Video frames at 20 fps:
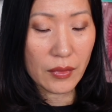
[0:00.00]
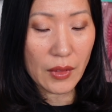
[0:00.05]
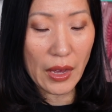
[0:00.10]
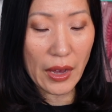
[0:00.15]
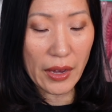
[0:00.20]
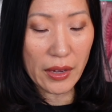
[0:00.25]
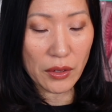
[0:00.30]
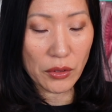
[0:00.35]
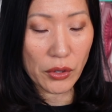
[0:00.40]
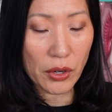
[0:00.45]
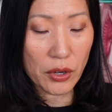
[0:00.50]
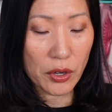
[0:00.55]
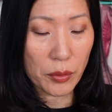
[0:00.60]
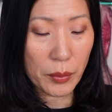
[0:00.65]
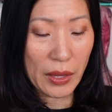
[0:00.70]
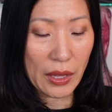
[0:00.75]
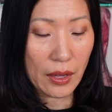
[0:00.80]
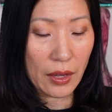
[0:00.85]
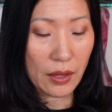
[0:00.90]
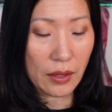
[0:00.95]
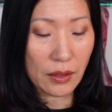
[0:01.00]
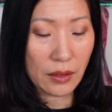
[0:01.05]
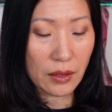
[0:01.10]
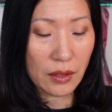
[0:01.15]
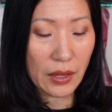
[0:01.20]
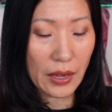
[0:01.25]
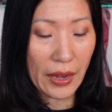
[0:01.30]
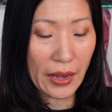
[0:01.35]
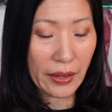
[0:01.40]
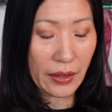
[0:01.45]
I don't know, man.
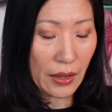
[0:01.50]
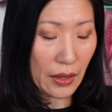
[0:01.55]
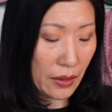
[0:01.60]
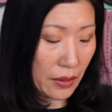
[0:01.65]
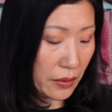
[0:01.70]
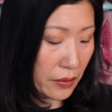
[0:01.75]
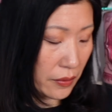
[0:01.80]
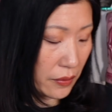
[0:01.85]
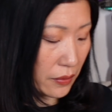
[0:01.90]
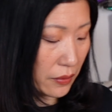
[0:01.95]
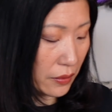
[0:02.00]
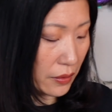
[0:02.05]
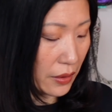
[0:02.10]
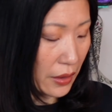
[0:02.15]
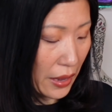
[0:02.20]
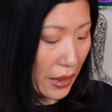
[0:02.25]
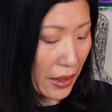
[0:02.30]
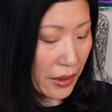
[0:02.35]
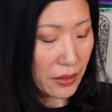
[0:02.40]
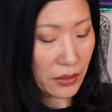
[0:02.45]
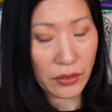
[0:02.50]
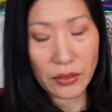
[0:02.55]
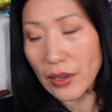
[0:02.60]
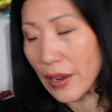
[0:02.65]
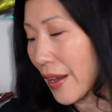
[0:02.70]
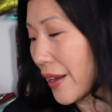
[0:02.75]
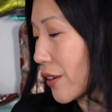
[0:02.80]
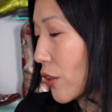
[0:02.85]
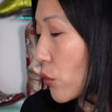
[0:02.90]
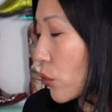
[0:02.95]
I guess I don't
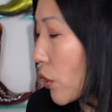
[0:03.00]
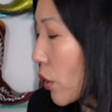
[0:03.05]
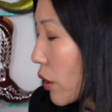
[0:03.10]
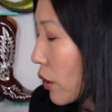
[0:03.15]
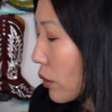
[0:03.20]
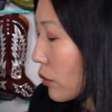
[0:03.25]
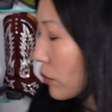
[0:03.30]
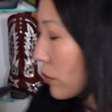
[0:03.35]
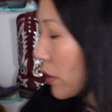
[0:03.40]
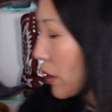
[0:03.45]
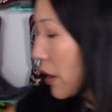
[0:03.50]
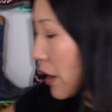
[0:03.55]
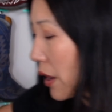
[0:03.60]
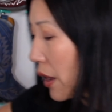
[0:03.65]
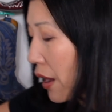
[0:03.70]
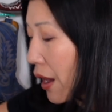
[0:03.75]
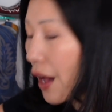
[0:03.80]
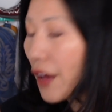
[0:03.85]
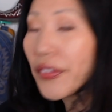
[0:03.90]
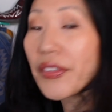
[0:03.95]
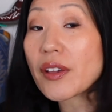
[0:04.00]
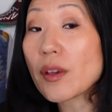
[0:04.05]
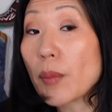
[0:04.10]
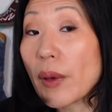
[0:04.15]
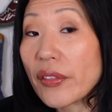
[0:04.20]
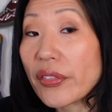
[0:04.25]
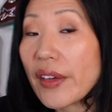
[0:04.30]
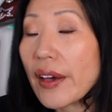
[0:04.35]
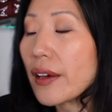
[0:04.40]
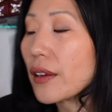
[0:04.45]
know. I'll think
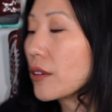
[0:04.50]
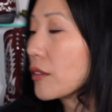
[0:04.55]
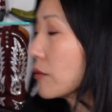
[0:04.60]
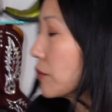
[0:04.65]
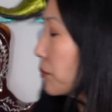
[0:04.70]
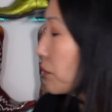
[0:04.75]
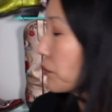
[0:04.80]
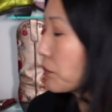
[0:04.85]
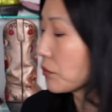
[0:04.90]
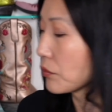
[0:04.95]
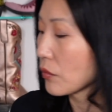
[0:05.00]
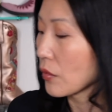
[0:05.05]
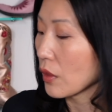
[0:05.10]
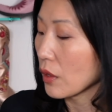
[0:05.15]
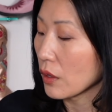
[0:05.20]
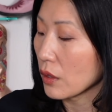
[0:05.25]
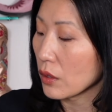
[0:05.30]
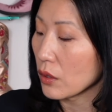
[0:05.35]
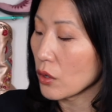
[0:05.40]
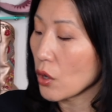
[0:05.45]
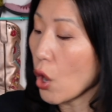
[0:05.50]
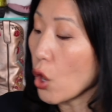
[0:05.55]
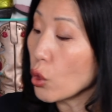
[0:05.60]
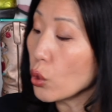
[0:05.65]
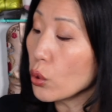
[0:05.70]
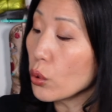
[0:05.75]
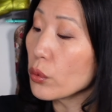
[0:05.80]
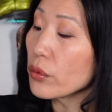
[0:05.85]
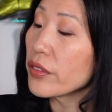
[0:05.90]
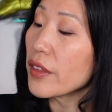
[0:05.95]
about that.
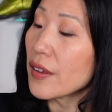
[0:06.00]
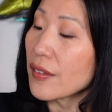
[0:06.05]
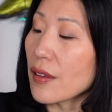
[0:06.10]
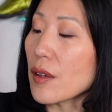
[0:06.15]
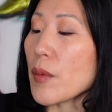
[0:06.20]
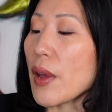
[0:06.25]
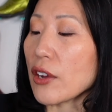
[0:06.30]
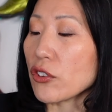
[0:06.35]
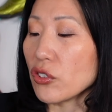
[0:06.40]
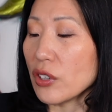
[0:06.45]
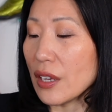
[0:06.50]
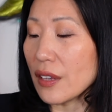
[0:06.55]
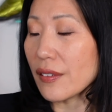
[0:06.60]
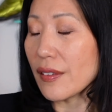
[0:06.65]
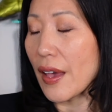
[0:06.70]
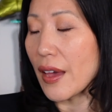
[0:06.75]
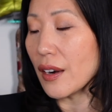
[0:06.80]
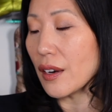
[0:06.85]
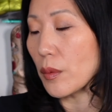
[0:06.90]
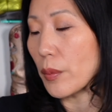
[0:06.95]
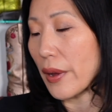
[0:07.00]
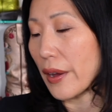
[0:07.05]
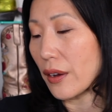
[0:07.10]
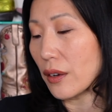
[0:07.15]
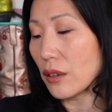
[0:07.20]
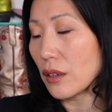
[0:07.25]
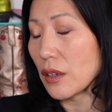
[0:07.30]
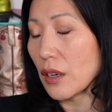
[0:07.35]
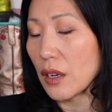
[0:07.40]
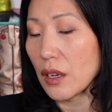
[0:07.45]
Ooh, this I'm actually excited
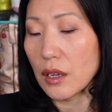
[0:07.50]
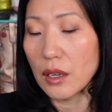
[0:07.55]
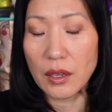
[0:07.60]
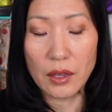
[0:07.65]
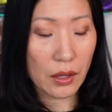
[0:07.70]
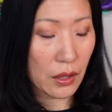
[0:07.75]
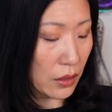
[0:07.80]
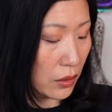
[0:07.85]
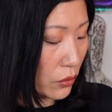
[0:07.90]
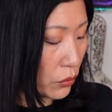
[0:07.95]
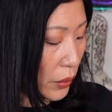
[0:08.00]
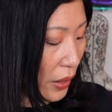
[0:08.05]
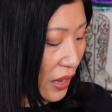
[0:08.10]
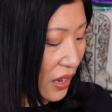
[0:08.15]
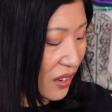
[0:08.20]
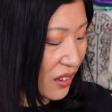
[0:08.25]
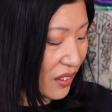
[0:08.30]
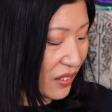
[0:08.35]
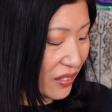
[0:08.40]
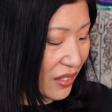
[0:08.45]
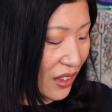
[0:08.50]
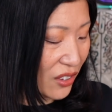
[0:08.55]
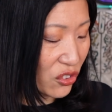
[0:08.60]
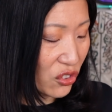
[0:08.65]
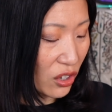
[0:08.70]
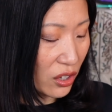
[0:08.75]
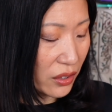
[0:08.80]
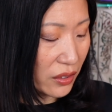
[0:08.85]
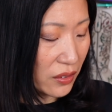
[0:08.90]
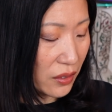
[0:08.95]
about. Wait, is that
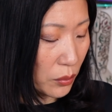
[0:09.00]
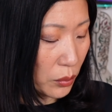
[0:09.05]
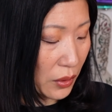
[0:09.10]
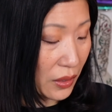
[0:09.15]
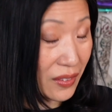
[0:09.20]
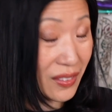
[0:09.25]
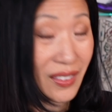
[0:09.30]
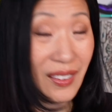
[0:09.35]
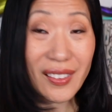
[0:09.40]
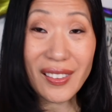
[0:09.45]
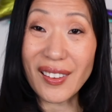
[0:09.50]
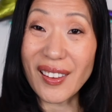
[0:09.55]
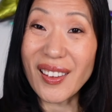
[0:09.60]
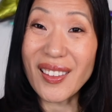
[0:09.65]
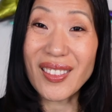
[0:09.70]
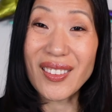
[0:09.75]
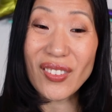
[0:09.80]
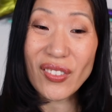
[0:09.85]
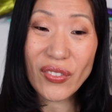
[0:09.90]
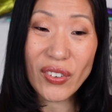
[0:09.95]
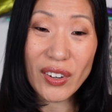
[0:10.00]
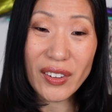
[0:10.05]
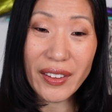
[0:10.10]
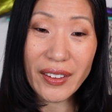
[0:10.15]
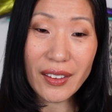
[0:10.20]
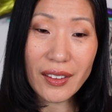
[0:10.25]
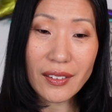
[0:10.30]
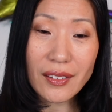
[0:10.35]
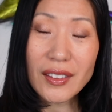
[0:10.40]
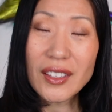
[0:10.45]
Charlotte Tilbury? Is this it for
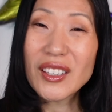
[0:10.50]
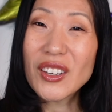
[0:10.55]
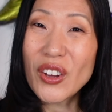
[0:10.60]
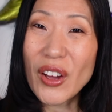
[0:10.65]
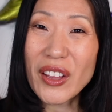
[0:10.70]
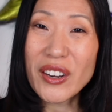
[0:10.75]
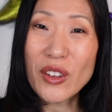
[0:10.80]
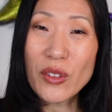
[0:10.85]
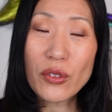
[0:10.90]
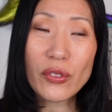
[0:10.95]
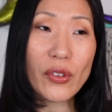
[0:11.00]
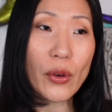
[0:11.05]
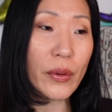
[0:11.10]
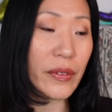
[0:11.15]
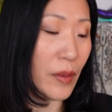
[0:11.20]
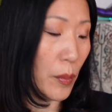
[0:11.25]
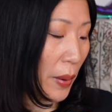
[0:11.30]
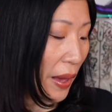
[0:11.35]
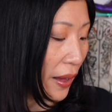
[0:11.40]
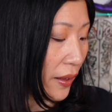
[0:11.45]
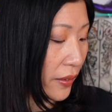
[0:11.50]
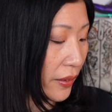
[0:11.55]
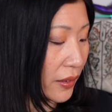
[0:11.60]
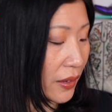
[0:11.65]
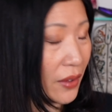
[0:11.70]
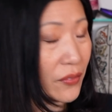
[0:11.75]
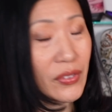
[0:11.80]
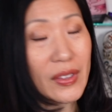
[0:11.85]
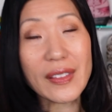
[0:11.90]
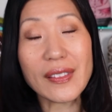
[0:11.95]
like, you know, I know there's always a
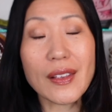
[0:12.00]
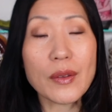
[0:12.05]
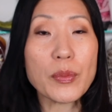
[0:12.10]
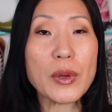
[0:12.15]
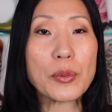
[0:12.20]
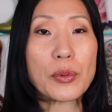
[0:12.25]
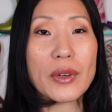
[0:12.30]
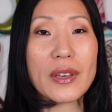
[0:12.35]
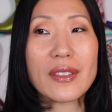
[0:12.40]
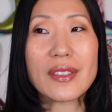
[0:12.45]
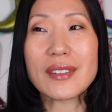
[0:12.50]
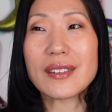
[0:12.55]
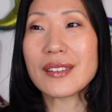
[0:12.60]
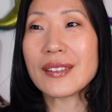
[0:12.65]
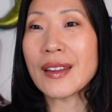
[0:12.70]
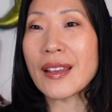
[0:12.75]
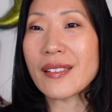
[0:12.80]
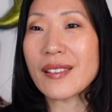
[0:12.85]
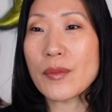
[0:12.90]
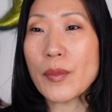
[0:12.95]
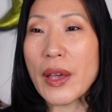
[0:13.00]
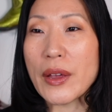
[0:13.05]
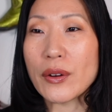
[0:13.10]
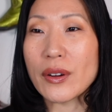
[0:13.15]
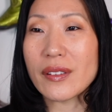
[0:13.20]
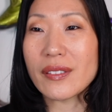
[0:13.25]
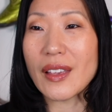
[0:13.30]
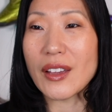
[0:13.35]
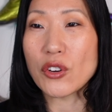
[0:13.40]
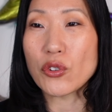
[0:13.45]
palette. I've seen some people get the Danessa
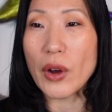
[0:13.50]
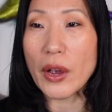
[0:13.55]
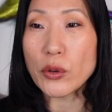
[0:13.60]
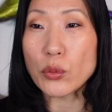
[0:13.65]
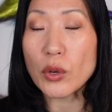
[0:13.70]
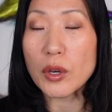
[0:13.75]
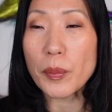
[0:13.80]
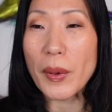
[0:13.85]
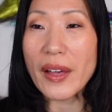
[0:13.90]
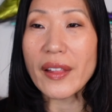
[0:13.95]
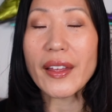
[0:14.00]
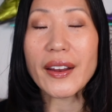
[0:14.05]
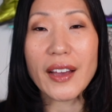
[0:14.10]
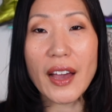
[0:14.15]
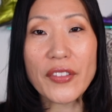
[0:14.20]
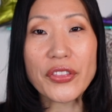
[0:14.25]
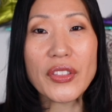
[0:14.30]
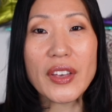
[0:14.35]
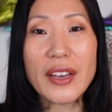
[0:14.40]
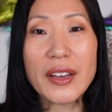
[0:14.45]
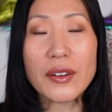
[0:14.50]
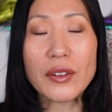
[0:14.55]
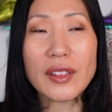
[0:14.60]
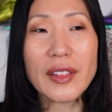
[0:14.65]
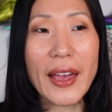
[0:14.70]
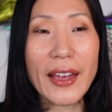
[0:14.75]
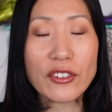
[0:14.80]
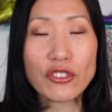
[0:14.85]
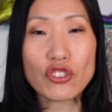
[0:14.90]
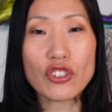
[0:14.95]
Myricks like groundwork palette. I got that
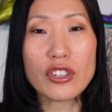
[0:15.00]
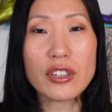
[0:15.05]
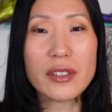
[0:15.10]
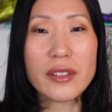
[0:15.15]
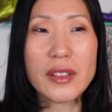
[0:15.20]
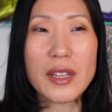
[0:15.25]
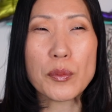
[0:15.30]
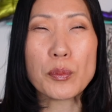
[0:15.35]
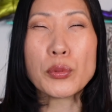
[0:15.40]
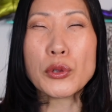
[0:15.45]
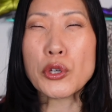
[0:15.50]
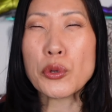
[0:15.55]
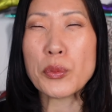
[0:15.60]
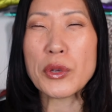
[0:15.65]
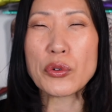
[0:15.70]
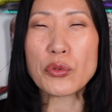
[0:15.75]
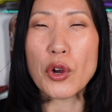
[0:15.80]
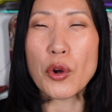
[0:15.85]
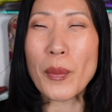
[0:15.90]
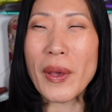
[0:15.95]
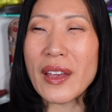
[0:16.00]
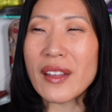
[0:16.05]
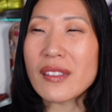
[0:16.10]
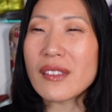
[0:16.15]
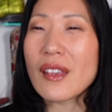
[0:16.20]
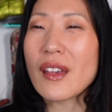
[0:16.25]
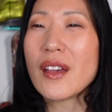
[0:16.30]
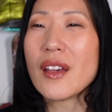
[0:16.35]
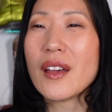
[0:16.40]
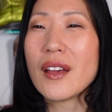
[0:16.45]
last year in the Blooming
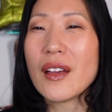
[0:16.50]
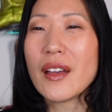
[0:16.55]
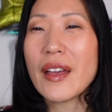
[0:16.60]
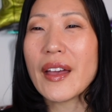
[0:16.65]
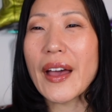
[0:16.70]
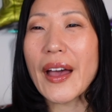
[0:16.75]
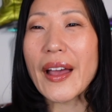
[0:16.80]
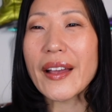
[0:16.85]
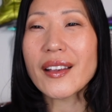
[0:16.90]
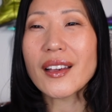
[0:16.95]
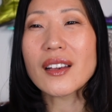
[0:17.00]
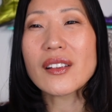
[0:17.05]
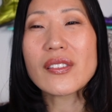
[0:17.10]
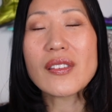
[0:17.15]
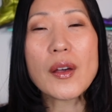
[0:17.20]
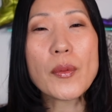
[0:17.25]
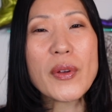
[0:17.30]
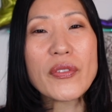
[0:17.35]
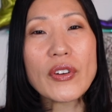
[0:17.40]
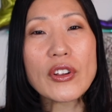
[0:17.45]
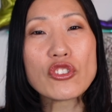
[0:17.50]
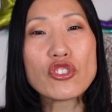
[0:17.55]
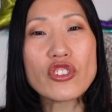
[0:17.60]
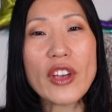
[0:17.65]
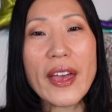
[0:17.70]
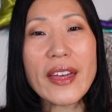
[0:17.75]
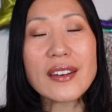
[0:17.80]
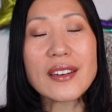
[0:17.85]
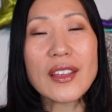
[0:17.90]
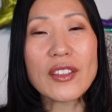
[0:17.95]
Romance. I saw my friend
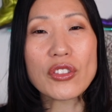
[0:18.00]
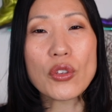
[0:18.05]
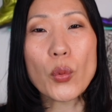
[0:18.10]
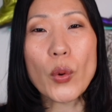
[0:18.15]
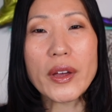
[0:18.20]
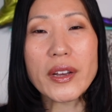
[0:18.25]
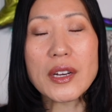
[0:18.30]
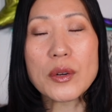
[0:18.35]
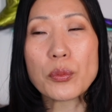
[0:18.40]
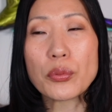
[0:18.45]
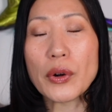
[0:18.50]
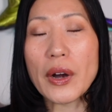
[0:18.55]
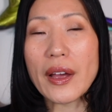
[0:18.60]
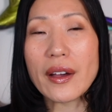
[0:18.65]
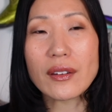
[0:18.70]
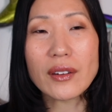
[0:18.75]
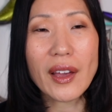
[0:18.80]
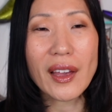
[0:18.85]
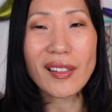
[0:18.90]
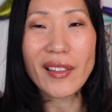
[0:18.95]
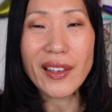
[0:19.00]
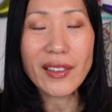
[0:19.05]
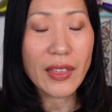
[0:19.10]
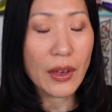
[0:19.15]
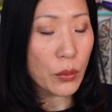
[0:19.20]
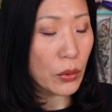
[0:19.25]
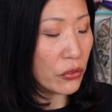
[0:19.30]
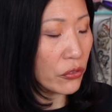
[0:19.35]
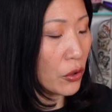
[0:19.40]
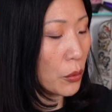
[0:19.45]
Jen get the one in brown. I like
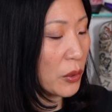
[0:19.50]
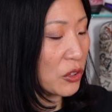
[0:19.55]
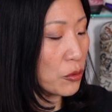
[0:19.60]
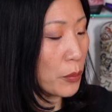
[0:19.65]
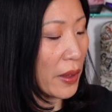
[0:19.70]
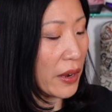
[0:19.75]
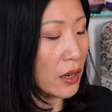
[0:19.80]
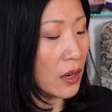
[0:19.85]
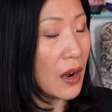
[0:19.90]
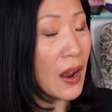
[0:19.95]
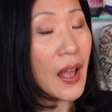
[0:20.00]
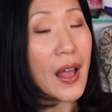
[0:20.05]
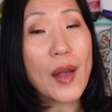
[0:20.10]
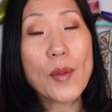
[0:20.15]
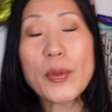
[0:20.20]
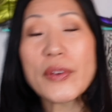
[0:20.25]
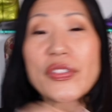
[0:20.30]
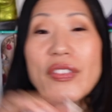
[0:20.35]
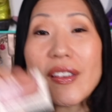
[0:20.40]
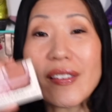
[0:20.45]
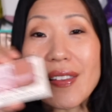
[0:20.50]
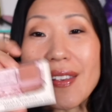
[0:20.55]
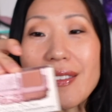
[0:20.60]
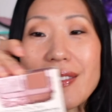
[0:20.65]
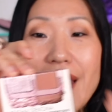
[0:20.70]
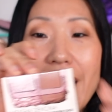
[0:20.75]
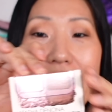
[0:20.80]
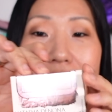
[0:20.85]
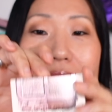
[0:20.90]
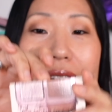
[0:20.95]
that one so much better. But this is
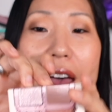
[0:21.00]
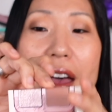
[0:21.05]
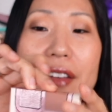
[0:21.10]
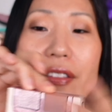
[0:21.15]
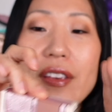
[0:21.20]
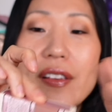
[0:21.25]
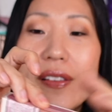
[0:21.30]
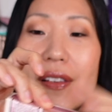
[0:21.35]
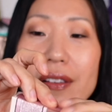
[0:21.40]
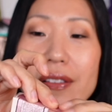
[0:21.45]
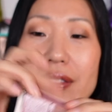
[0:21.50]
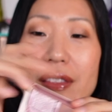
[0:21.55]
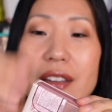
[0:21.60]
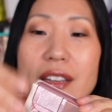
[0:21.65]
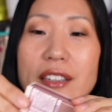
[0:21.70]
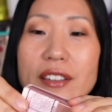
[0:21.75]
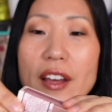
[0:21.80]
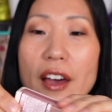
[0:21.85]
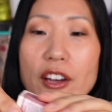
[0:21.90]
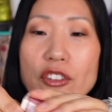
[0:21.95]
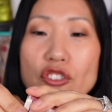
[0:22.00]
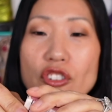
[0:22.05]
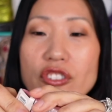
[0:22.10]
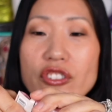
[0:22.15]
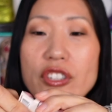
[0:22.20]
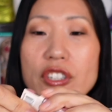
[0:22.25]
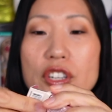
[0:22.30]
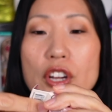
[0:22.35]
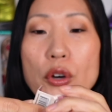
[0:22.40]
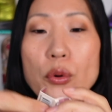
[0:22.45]
nice. This is the Natasha
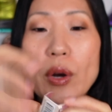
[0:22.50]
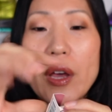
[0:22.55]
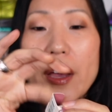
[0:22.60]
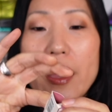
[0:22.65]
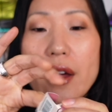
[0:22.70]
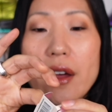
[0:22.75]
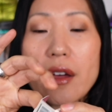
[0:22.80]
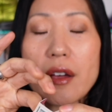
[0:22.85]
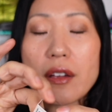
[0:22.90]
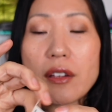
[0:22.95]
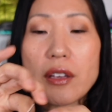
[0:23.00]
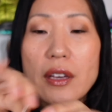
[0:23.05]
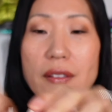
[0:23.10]
Denona.